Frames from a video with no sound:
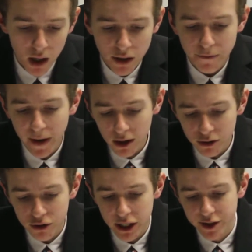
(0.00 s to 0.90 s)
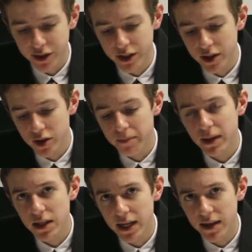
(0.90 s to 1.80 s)
The final 2 justices
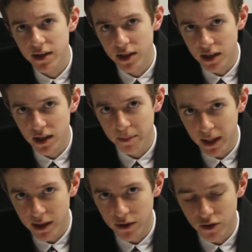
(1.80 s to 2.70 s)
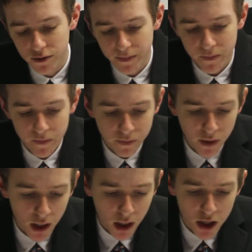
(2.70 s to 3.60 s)
maintain dissenting opinions.
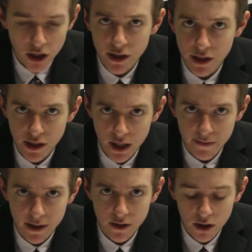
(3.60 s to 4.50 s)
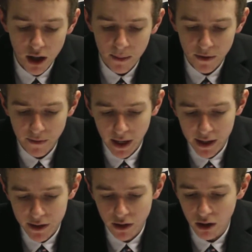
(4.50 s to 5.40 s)
Justice Stevens
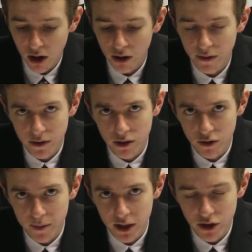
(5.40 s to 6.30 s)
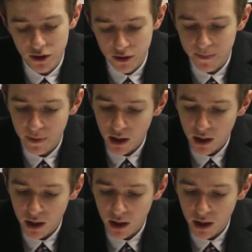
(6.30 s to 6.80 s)
provides the longer of the 2 speeches.